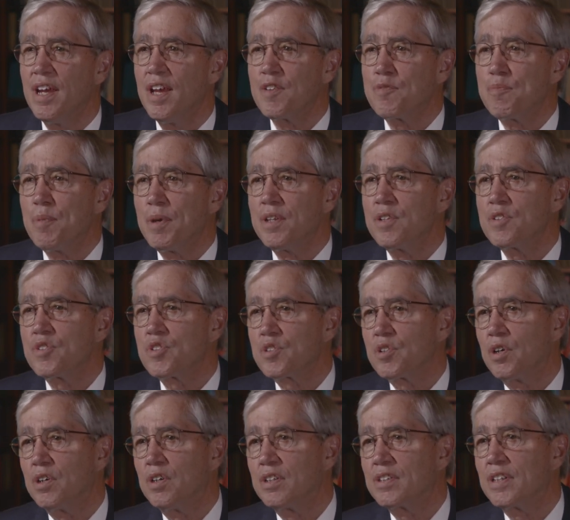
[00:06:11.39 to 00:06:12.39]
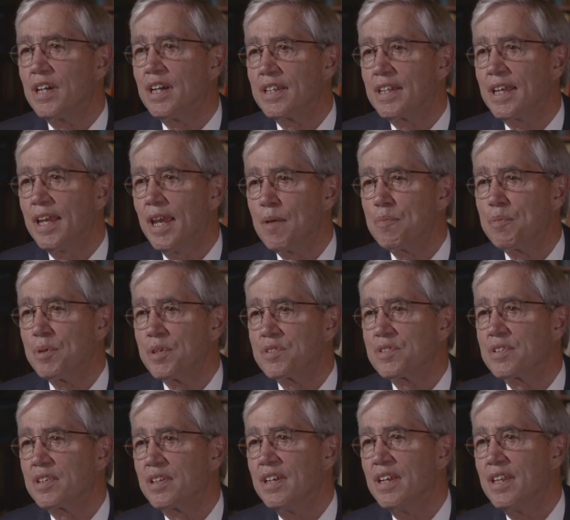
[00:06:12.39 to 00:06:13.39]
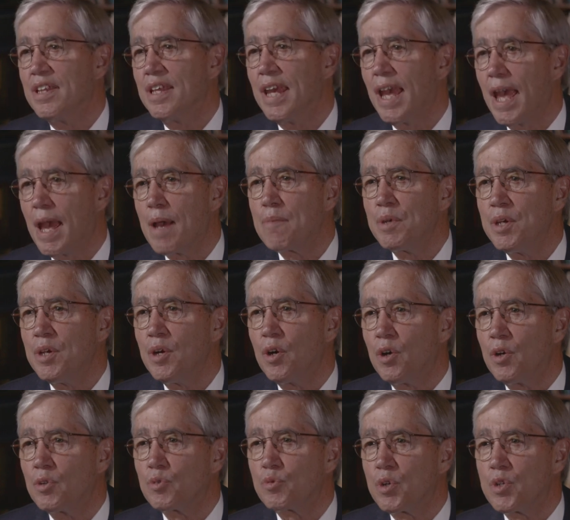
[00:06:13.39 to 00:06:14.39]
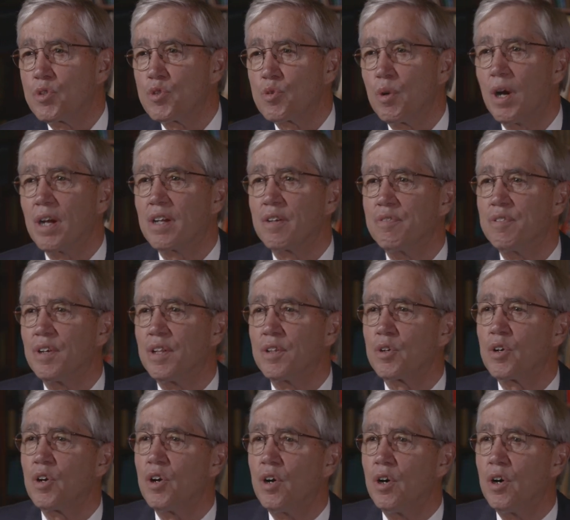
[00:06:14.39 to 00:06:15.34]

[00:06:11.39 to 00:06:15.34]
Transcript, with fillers: has been installed on campus in the Abby Aldrich Rockefeller